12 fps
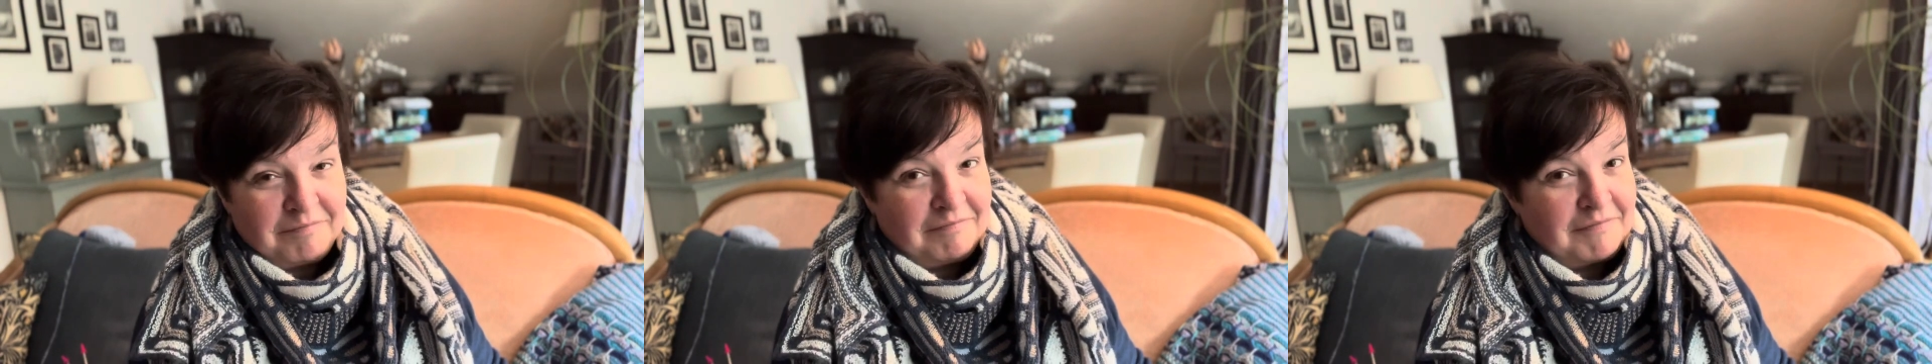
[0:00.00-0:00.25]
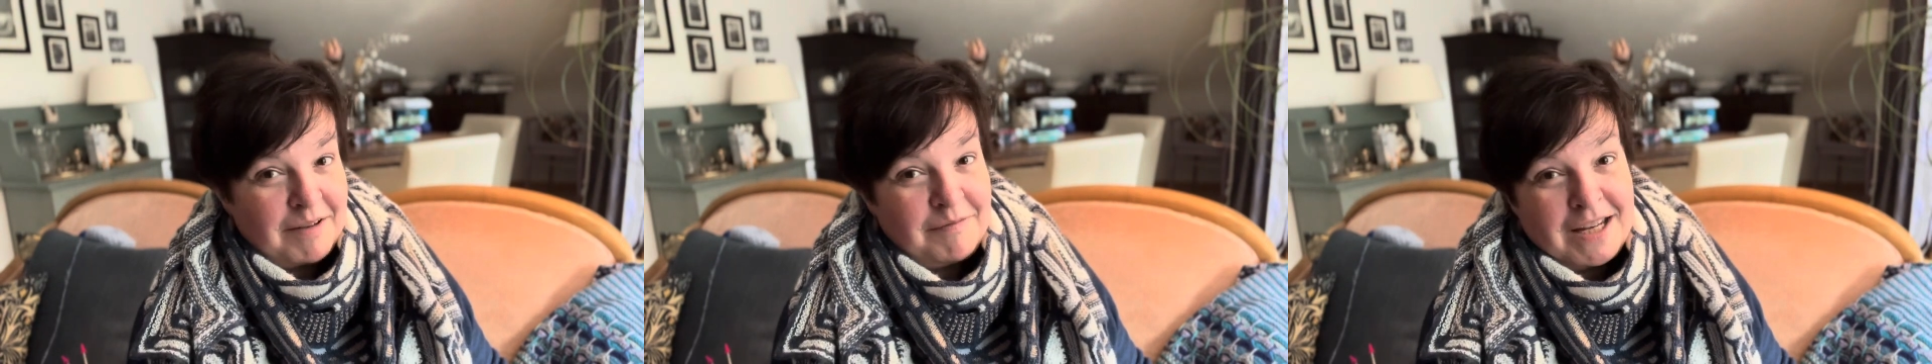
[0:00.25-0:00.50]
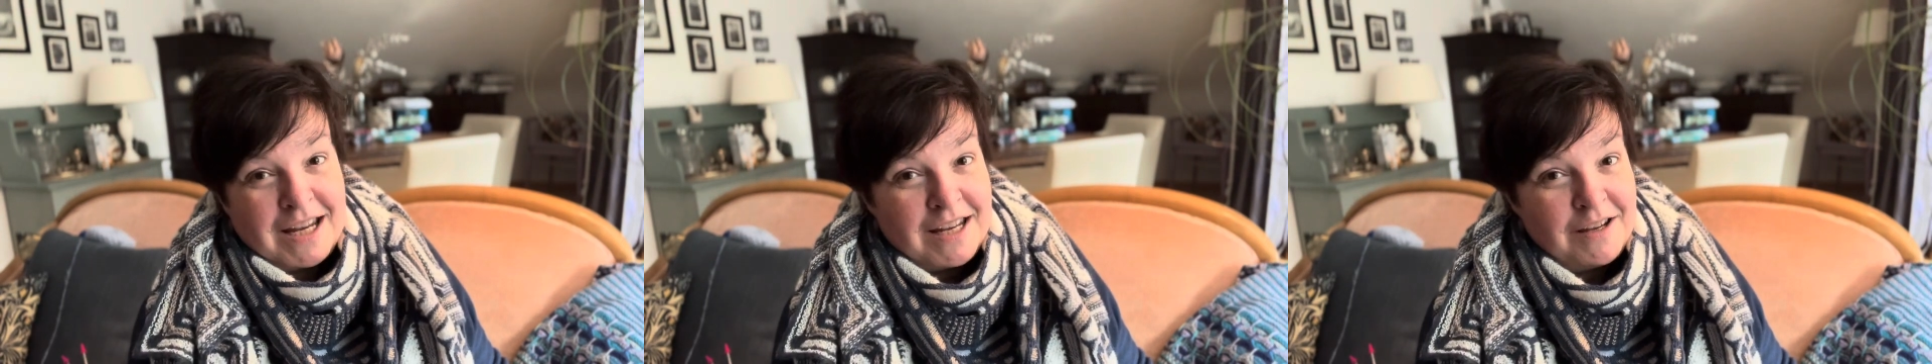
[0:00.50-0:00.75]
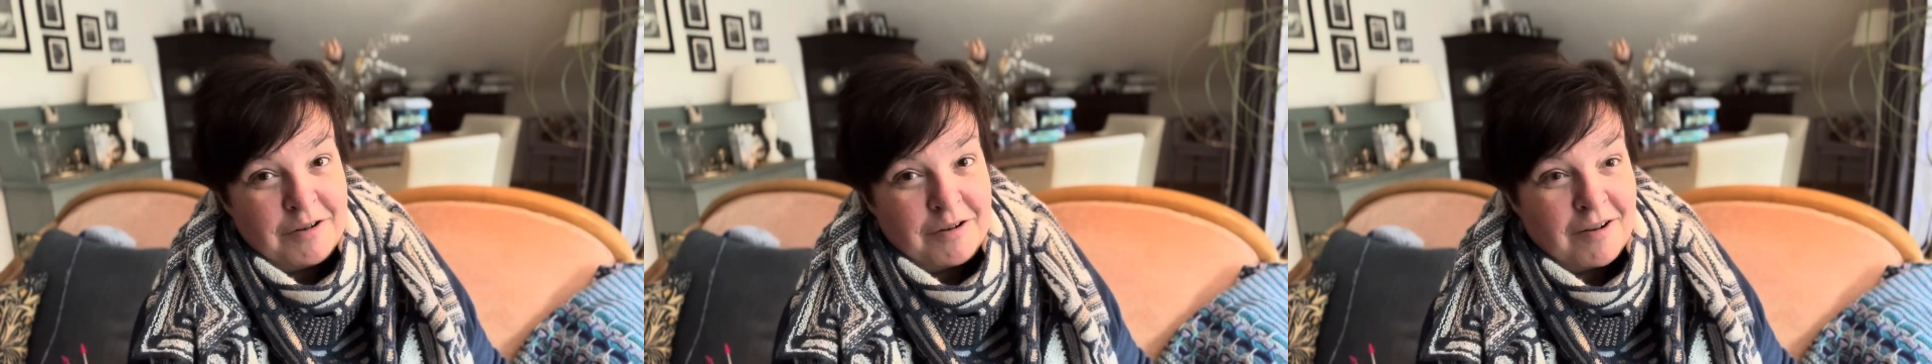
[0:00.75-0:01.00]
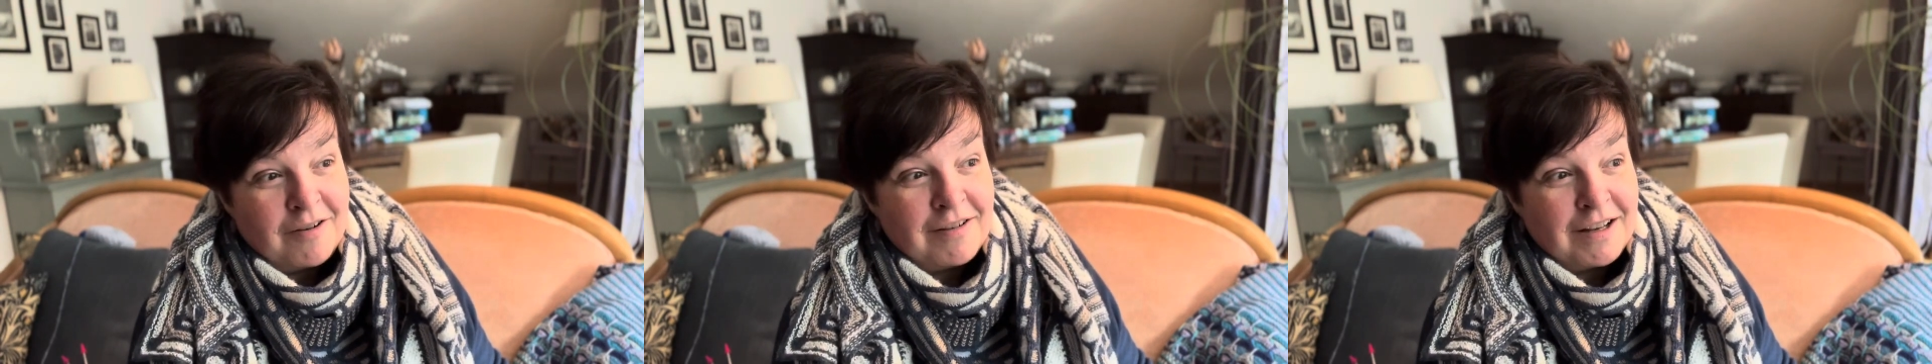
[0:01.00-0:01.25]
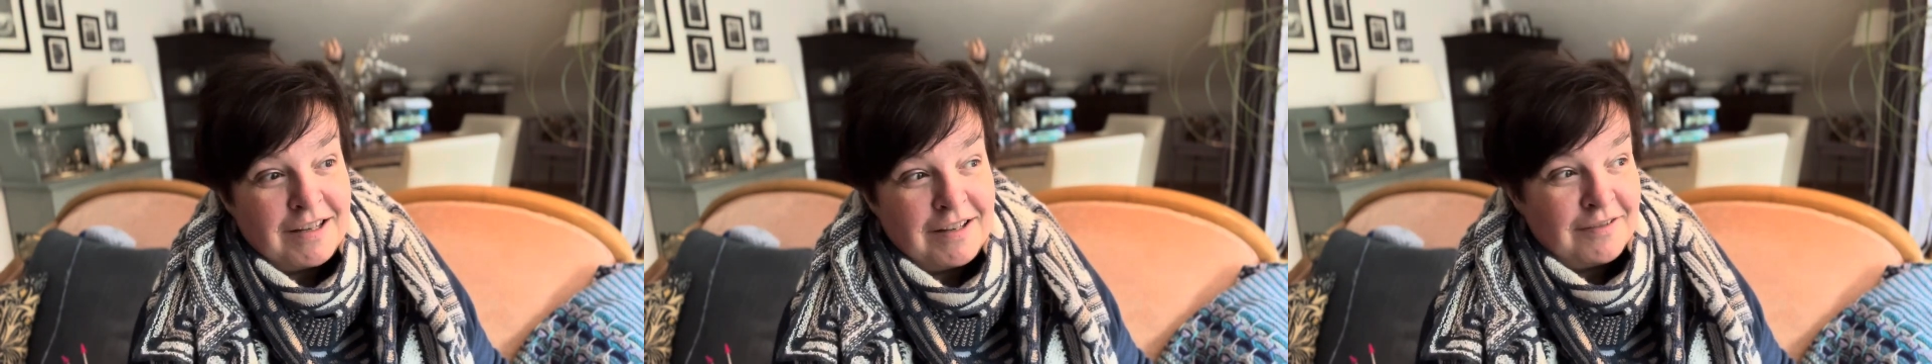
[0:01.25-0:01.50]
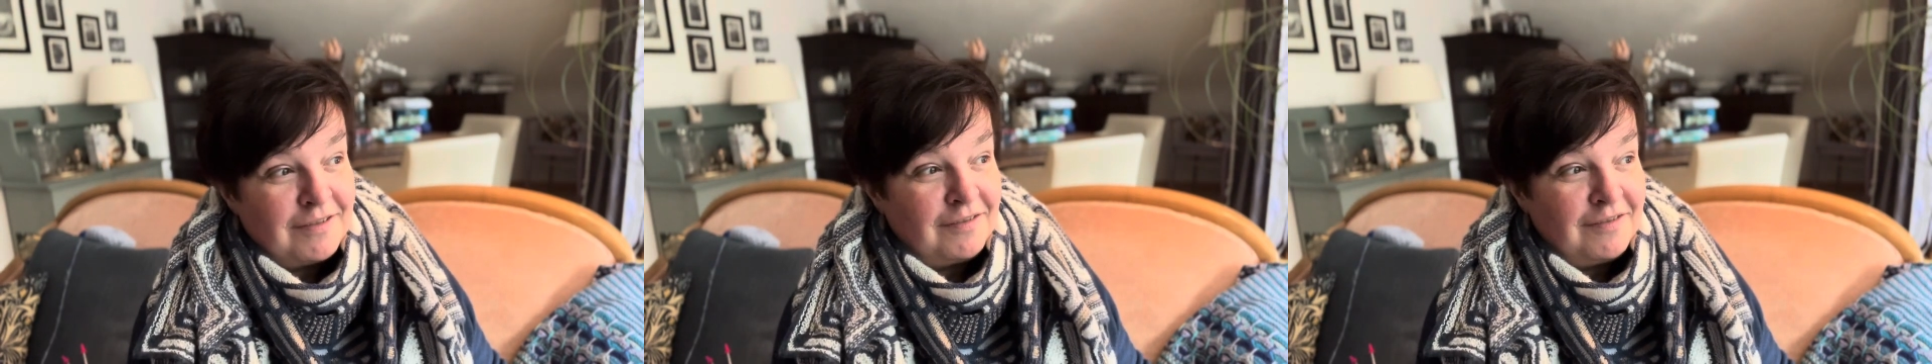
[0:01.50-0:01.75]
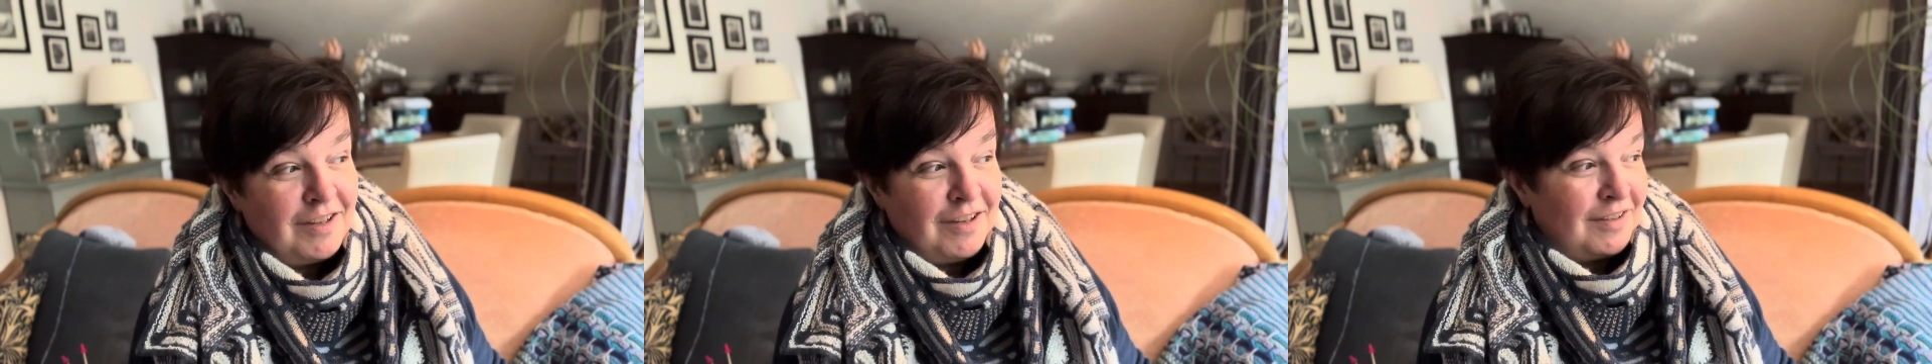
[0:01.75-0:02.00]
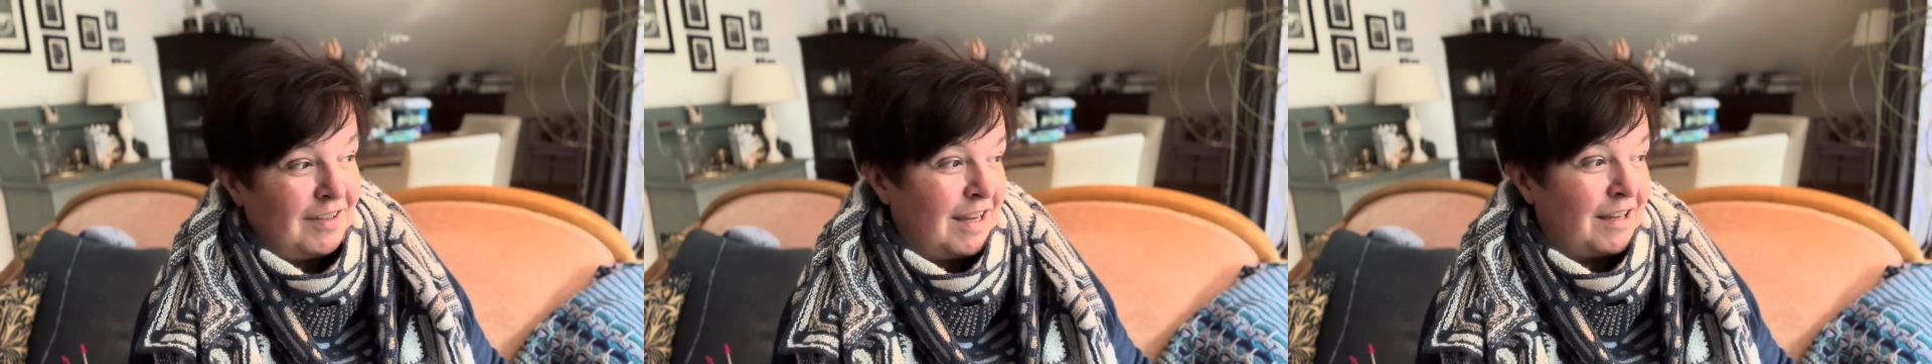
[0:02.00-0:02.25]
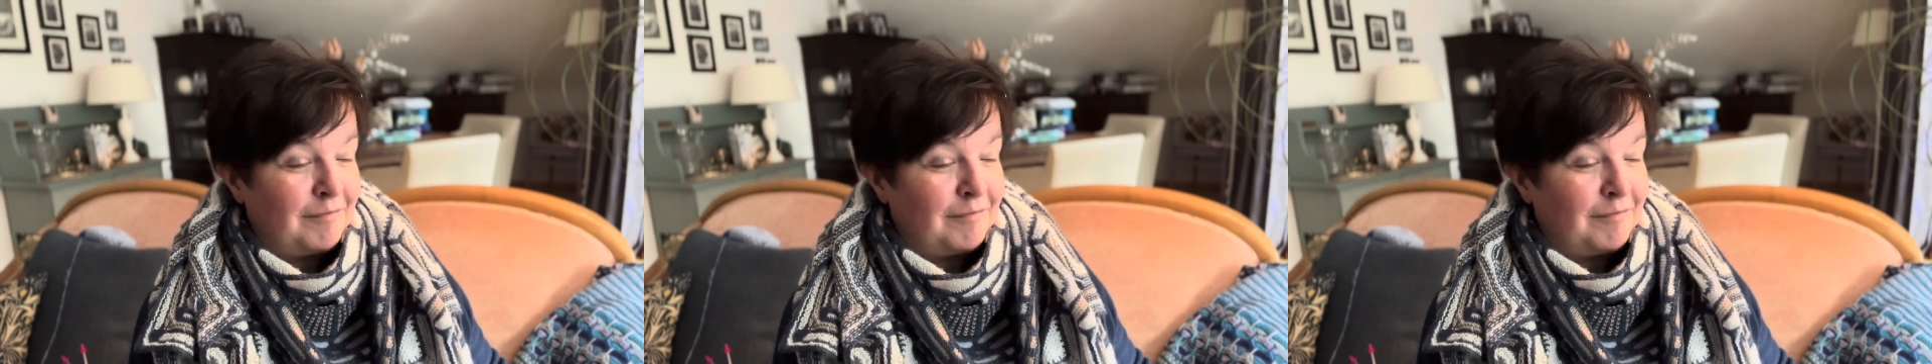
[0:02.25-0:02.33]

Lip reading: I'm taking you along and you tell